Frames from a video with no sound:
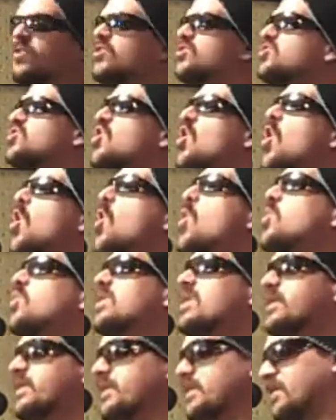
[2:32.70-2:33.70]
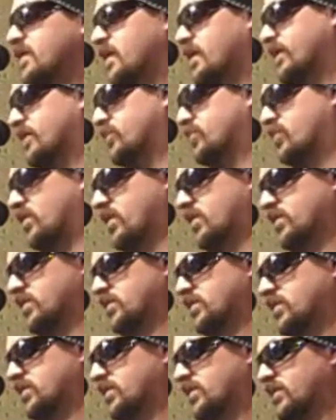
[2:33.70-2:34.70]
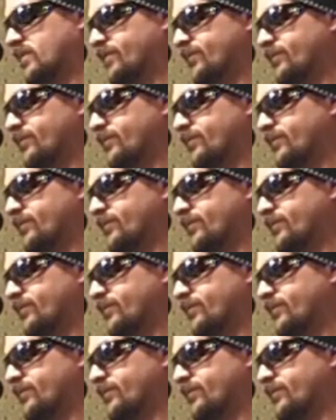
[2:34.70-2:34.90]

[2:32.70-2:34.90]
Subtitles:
They're totally selling drugs.